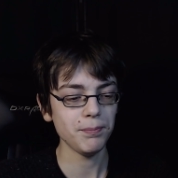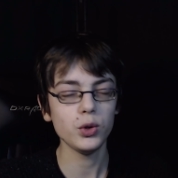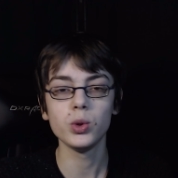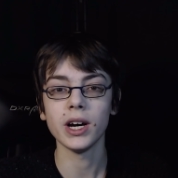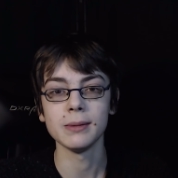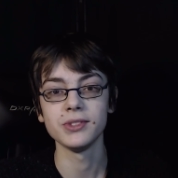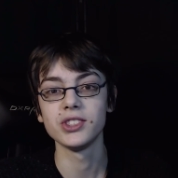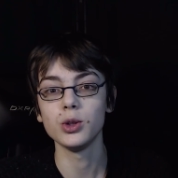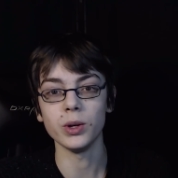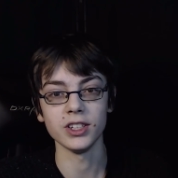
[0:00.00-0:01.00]
2 times
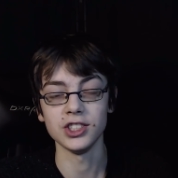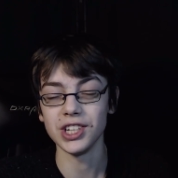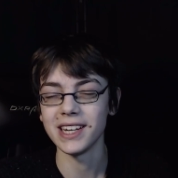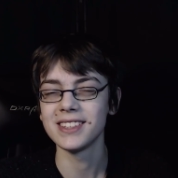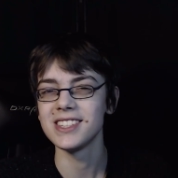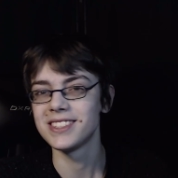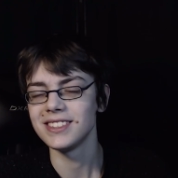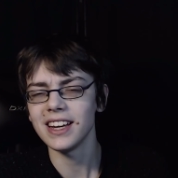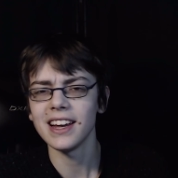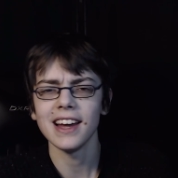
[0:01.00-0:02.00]
to a giant, because
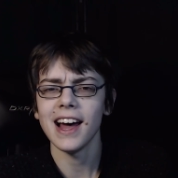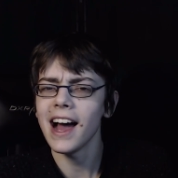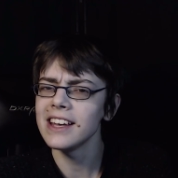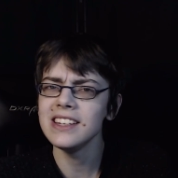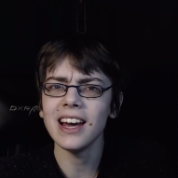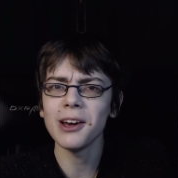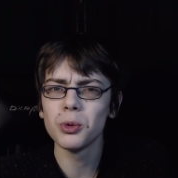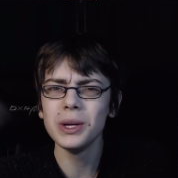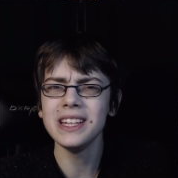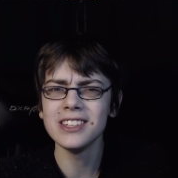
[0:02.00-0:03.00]
I
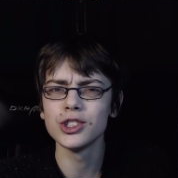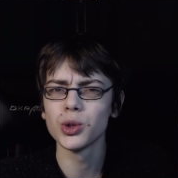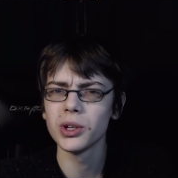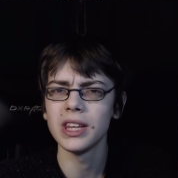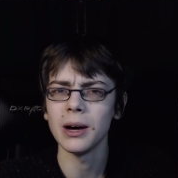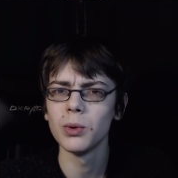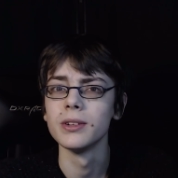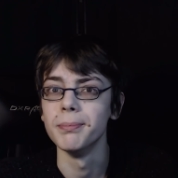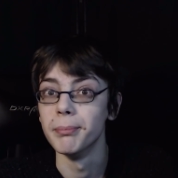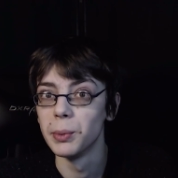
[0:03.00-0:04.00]
really enjoyed that
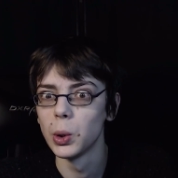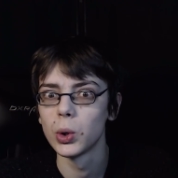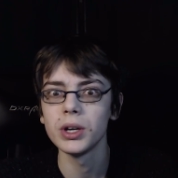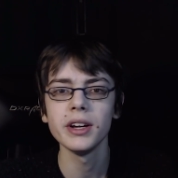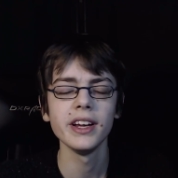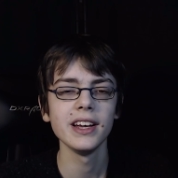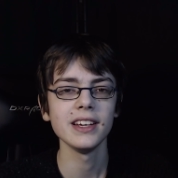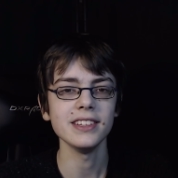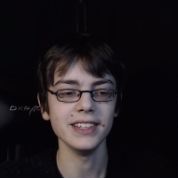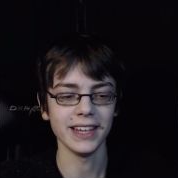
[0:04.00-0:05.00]
one more
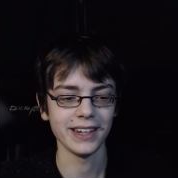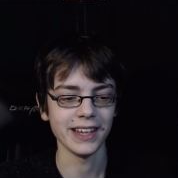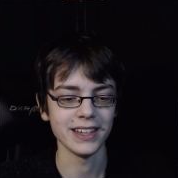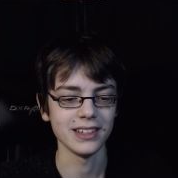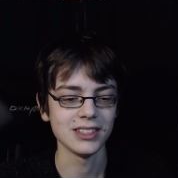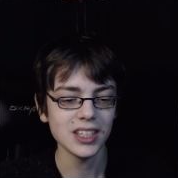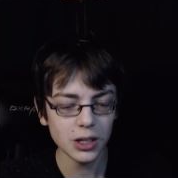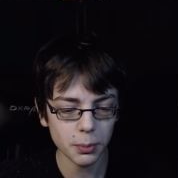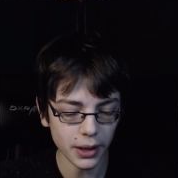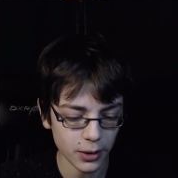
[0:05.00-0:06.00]
than a
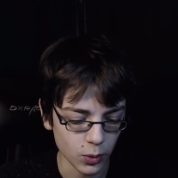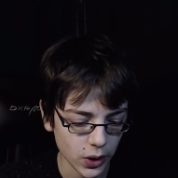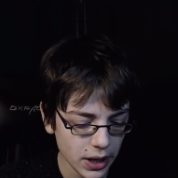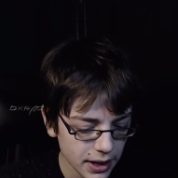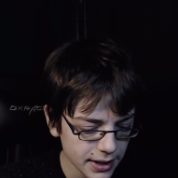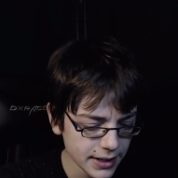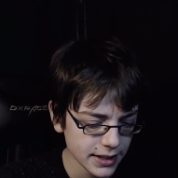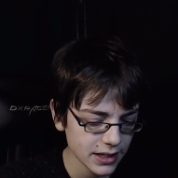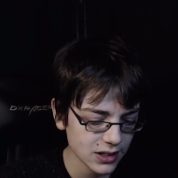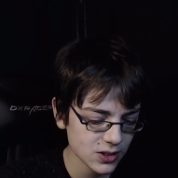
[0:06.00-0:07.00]
single player one,
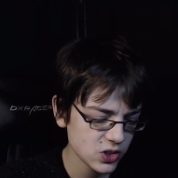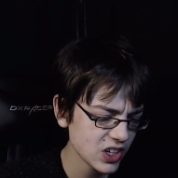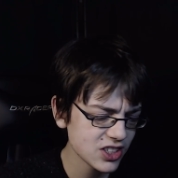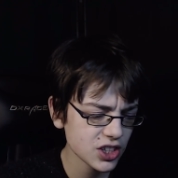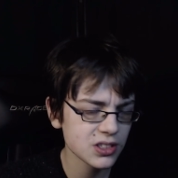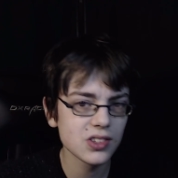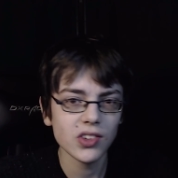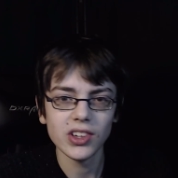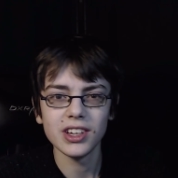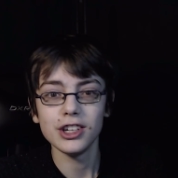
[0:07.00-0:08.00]
because it's just,
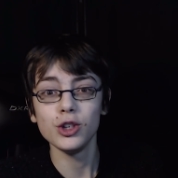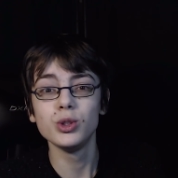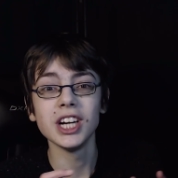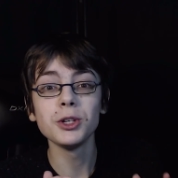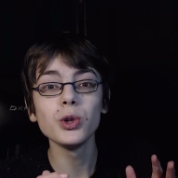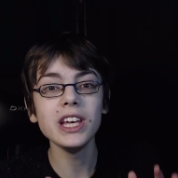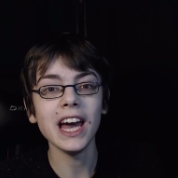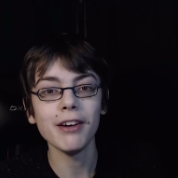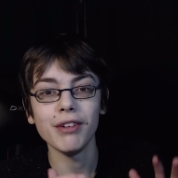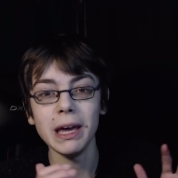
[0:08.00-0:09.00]
you generally
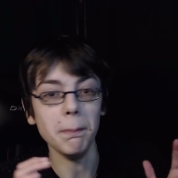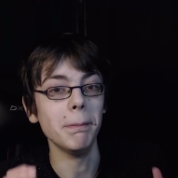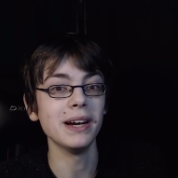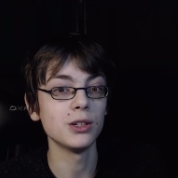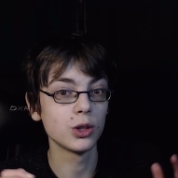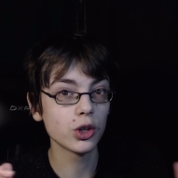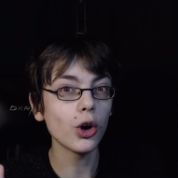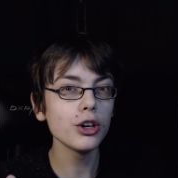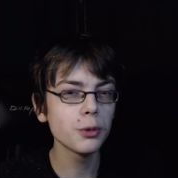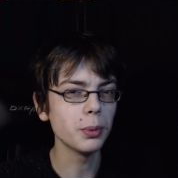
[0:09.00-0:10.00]
have a better
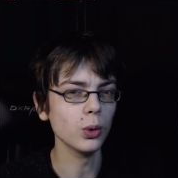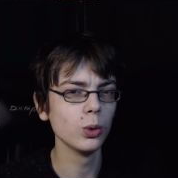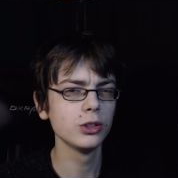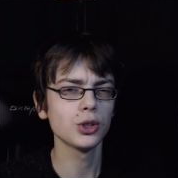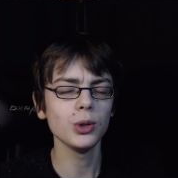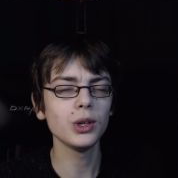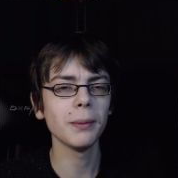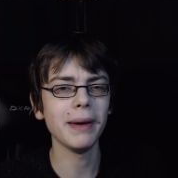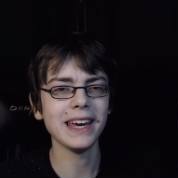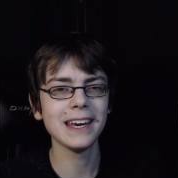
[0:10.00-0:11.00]
card pool, so you
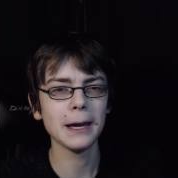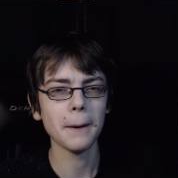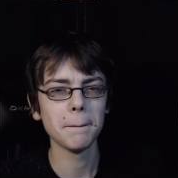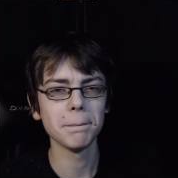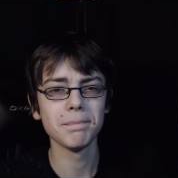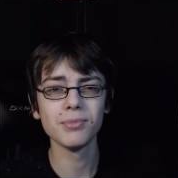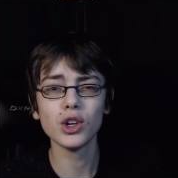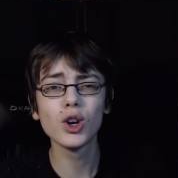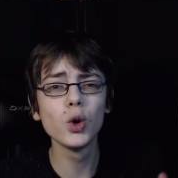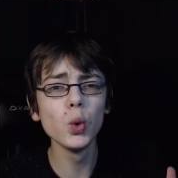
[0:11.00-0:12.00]
can make
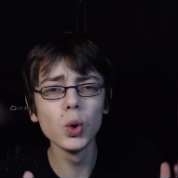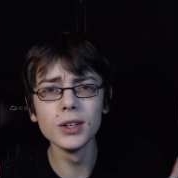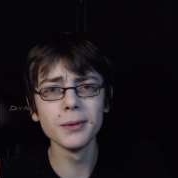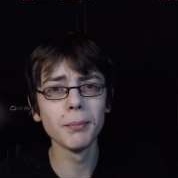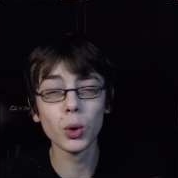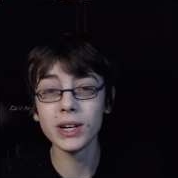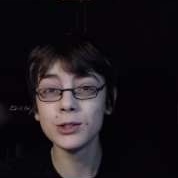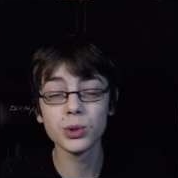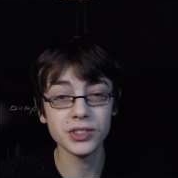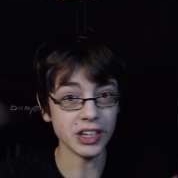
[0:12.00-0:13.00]
cooler, more
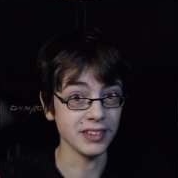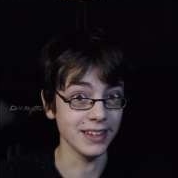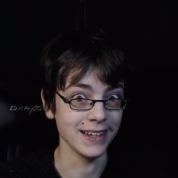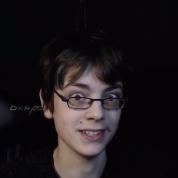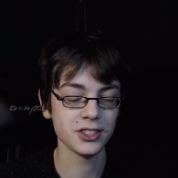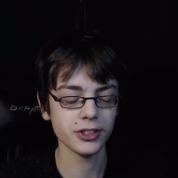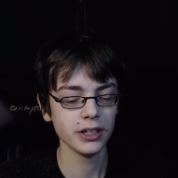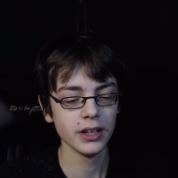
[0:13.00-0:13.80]
interesting decks.